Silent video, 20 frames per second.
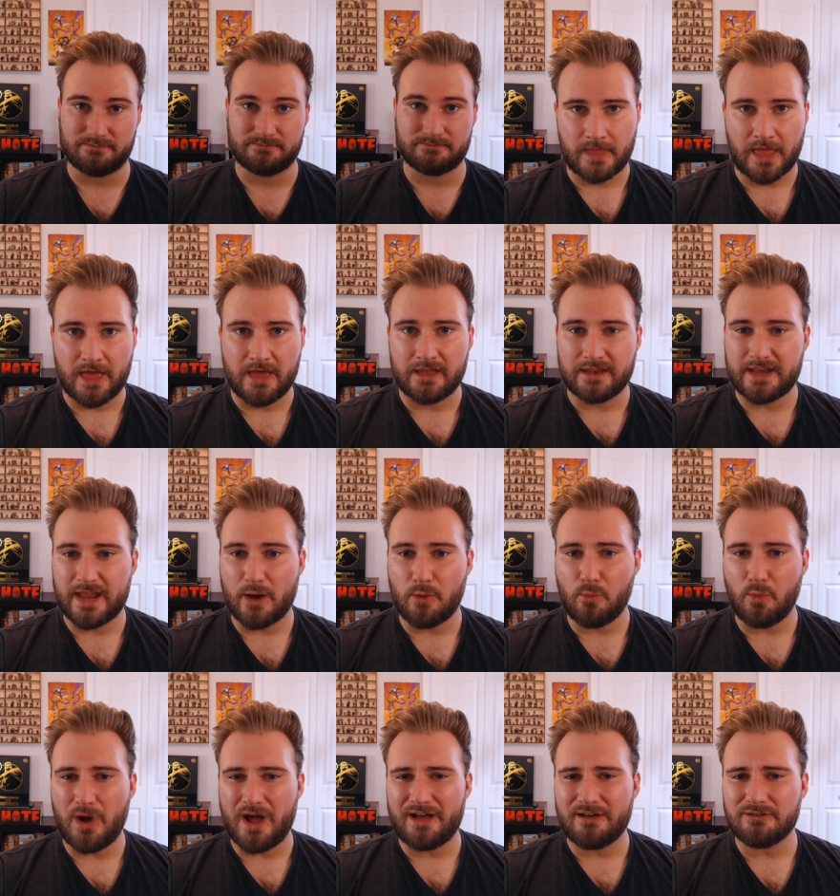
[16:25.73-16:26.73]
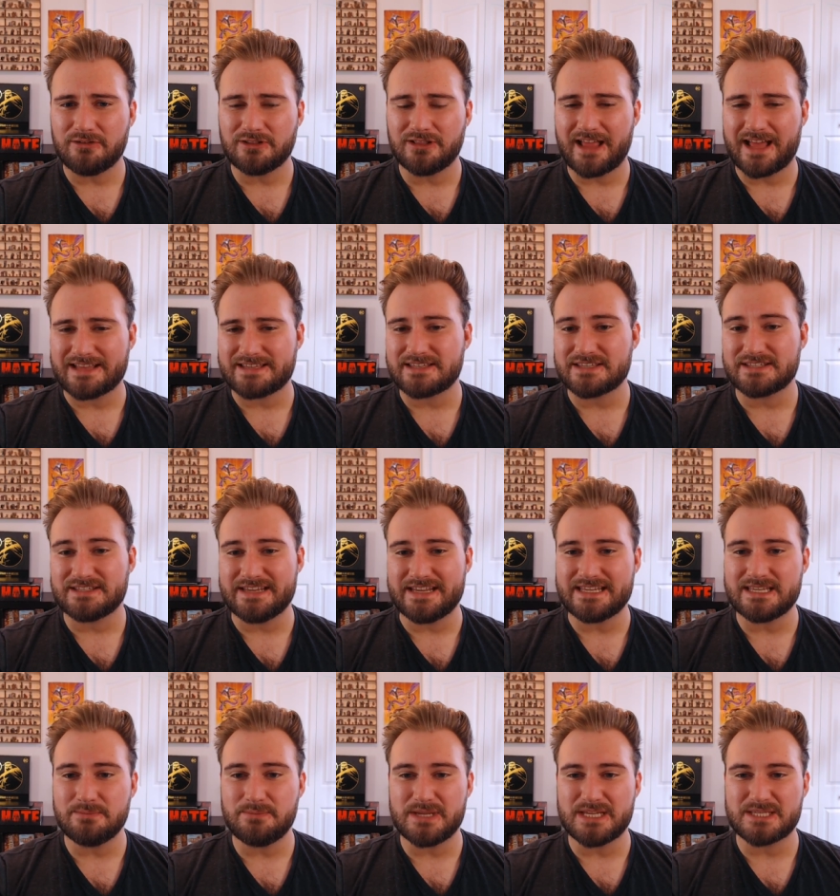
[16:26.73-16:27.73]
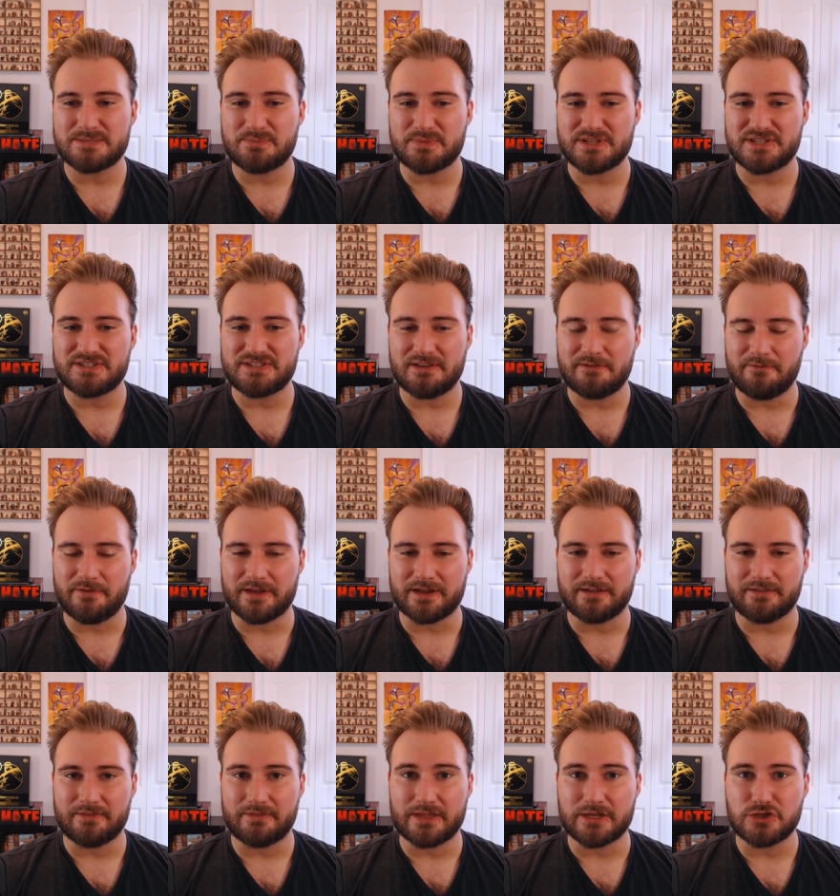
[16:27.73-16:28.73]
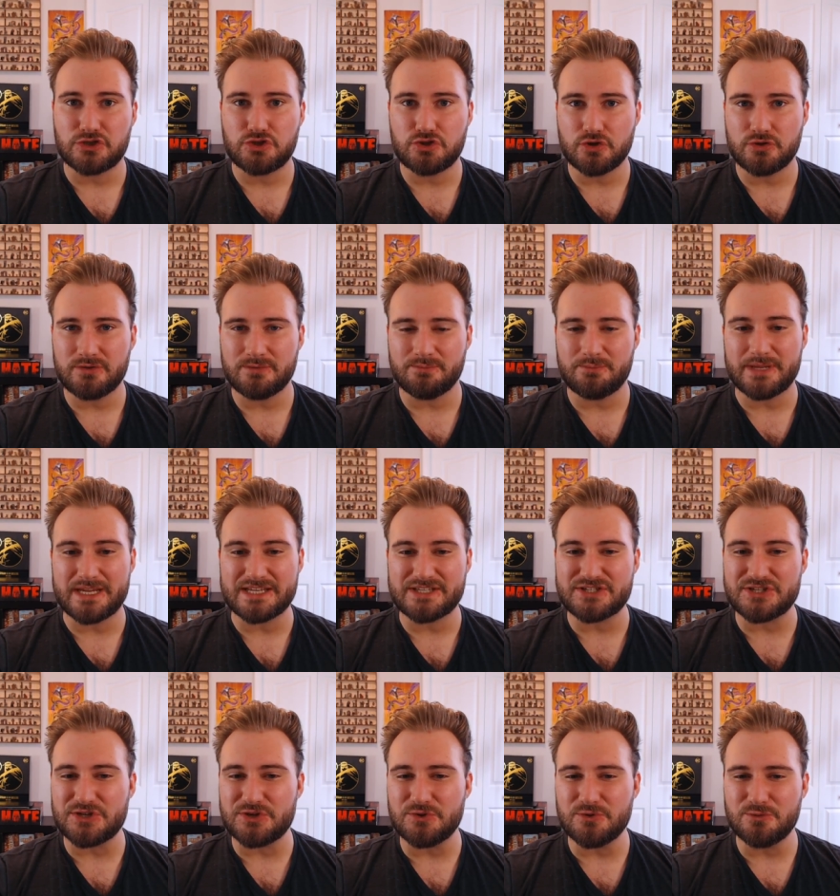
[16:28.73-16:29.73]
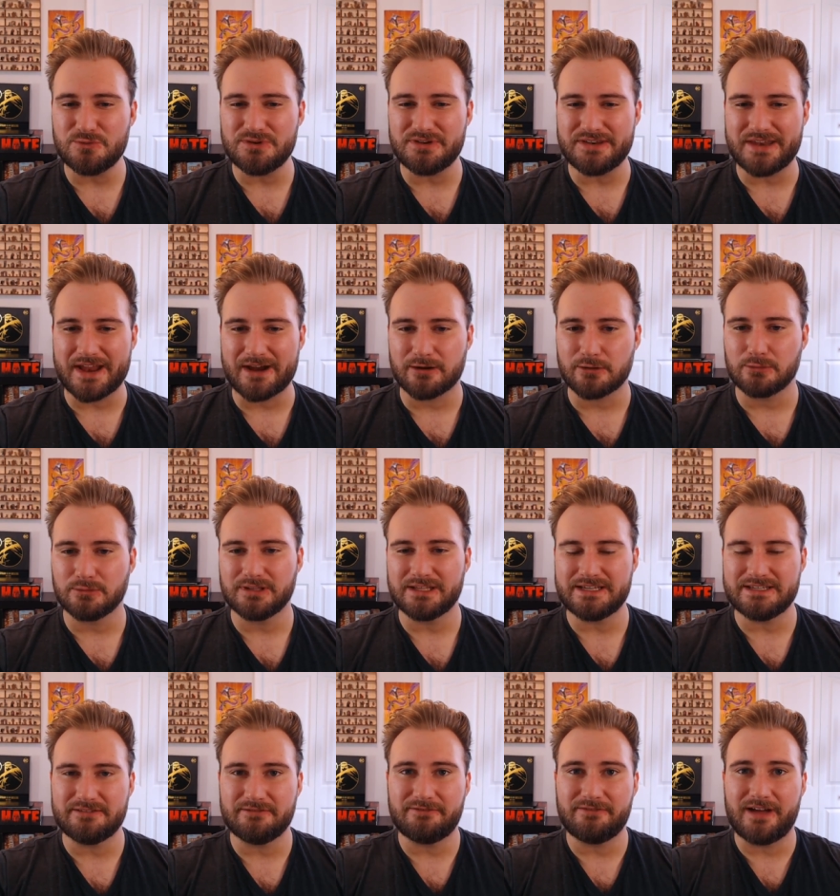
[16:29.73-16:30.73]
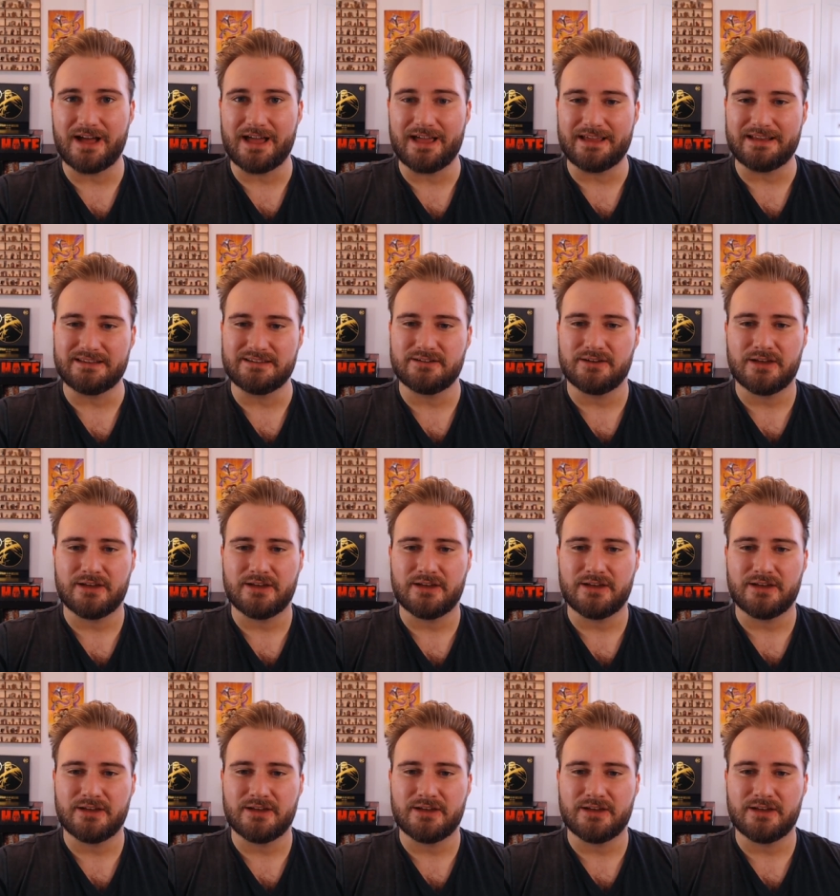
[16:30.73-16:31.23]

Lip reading: Now, while classes need to be specific, they shouldn't be too narrowly defined.